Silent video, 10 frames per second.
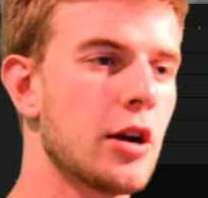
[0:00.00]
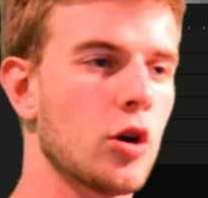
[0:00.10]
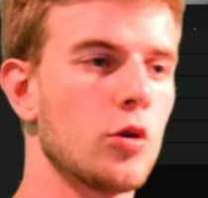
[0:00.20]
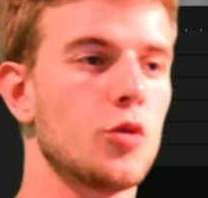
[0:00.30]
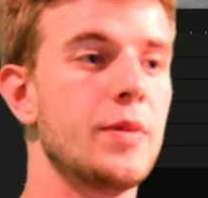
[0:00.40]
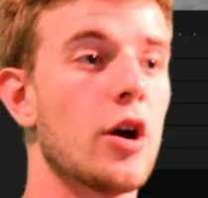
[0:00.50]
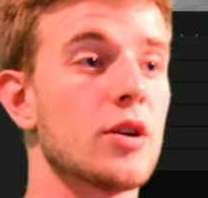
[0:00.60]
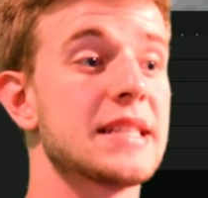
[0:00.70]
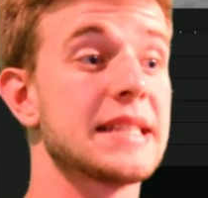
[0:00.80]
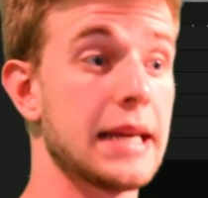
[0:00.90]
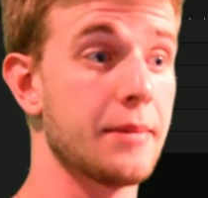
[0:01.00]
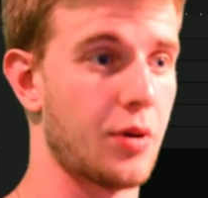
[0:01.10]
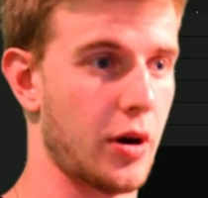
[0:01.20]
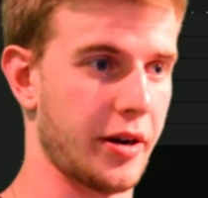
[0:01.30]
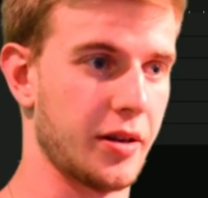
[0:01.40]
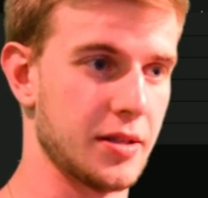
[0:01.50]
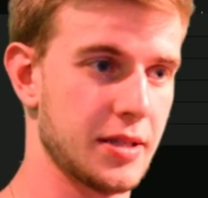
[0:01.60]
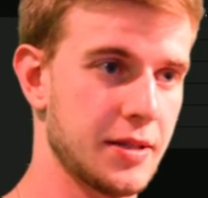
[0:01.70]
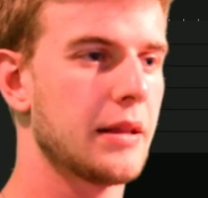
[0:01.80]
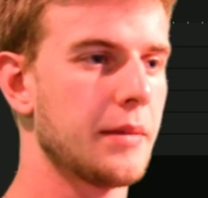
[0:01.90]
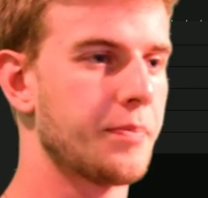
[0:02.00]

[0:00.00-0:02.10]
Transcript: are going to be our skin particles. The